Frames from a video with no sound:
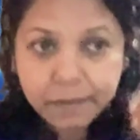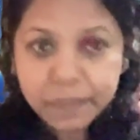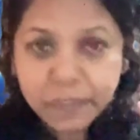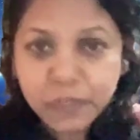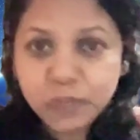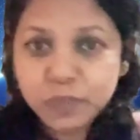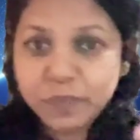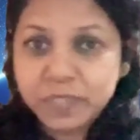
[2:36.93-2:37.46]

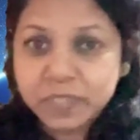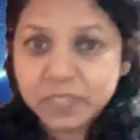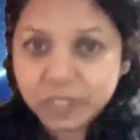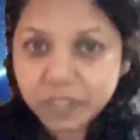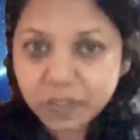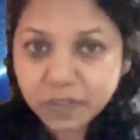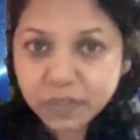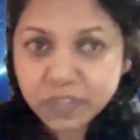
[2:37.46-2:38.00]
but you would be
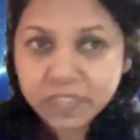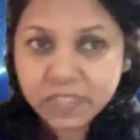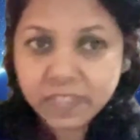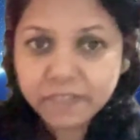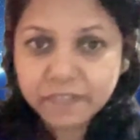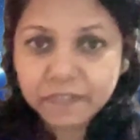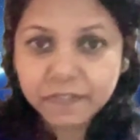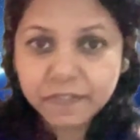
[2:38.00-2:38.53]
seeing your
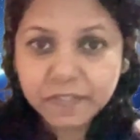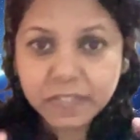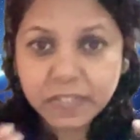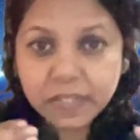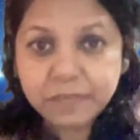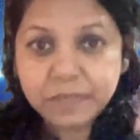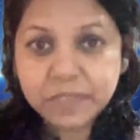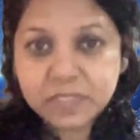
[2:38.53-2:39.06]
stuff and
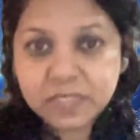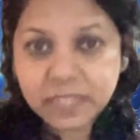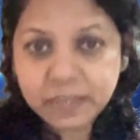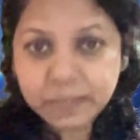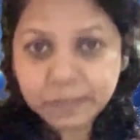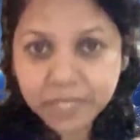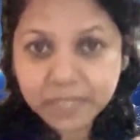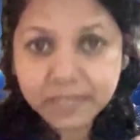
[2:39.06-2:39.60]
I'd be
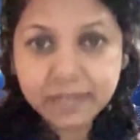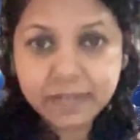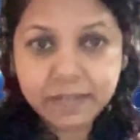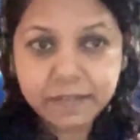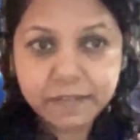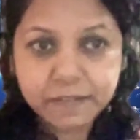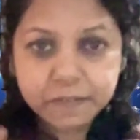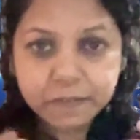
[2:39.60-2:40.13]
saying my
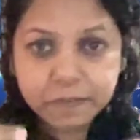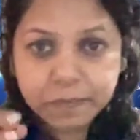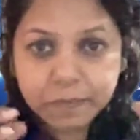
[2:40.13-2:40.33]
stuff,